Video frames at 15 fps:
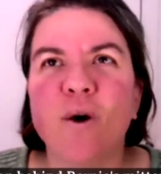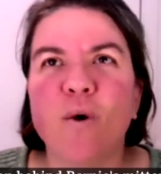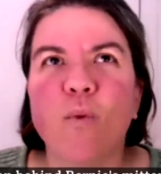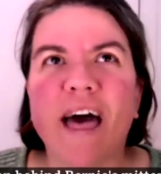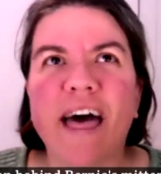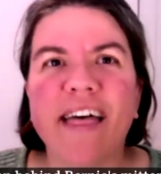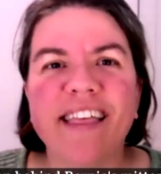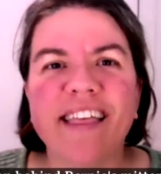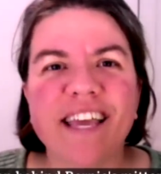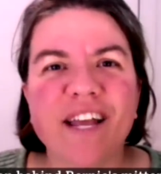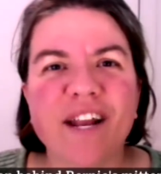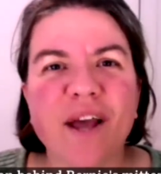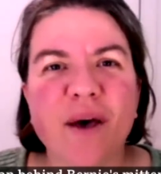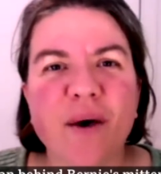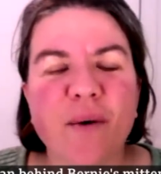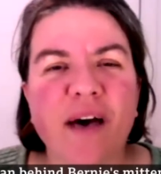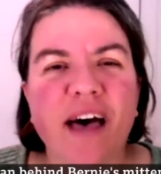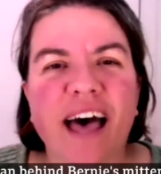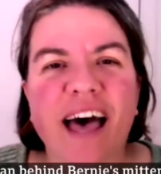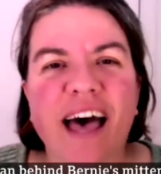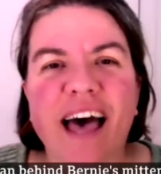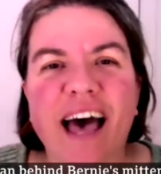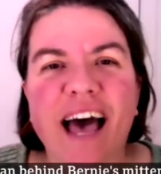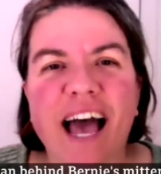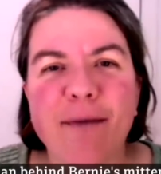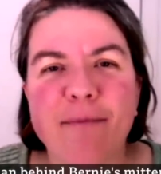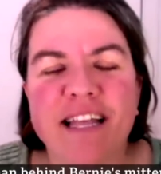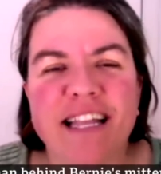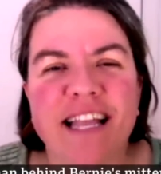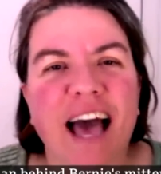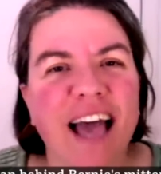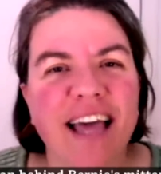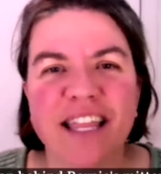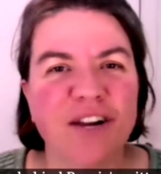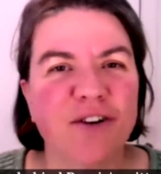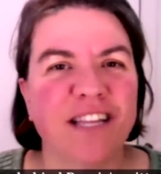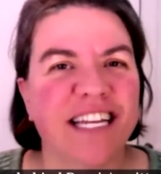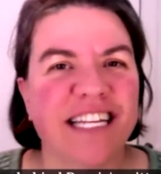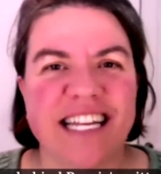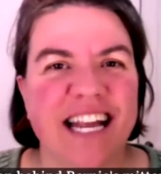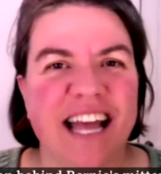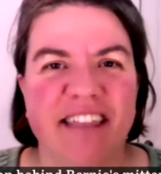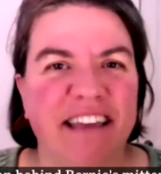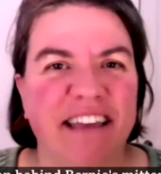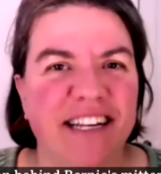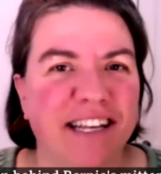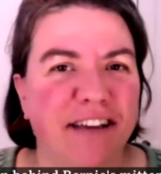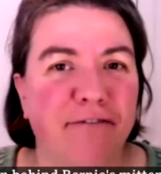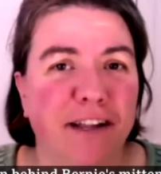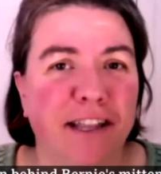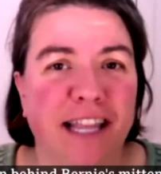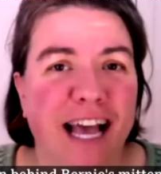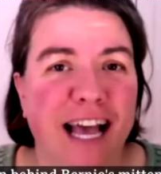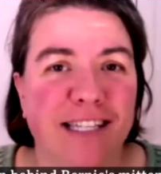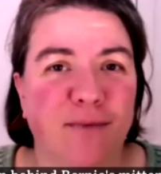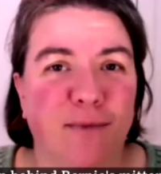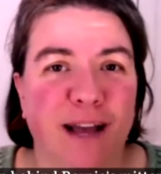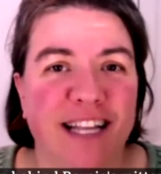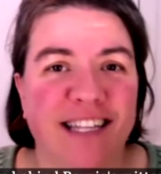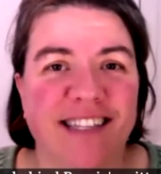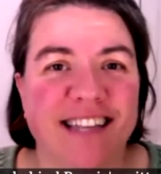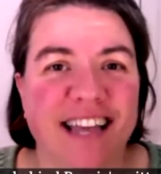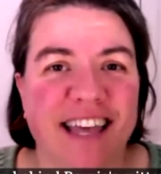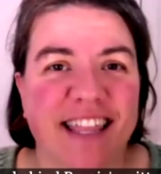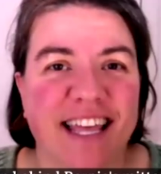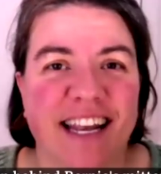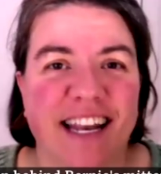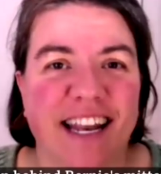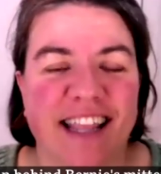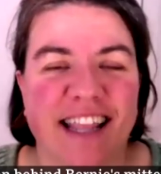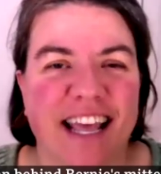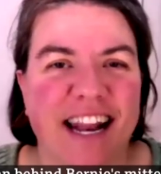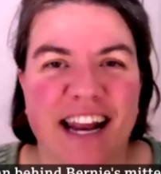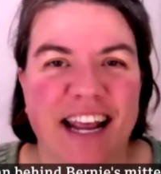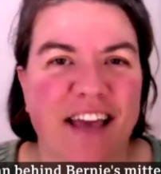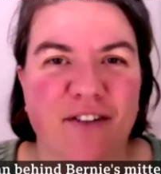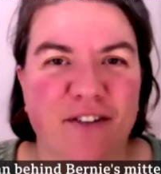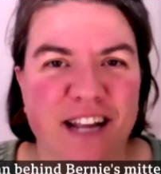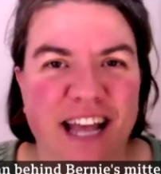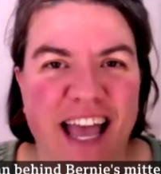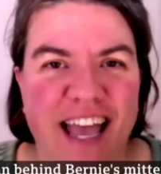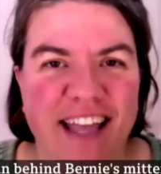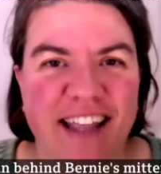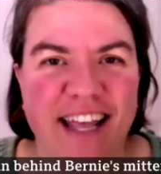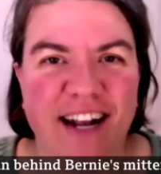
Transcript: Well, you know, I mean, I literally did nothing different last Wednesday than than any other day, and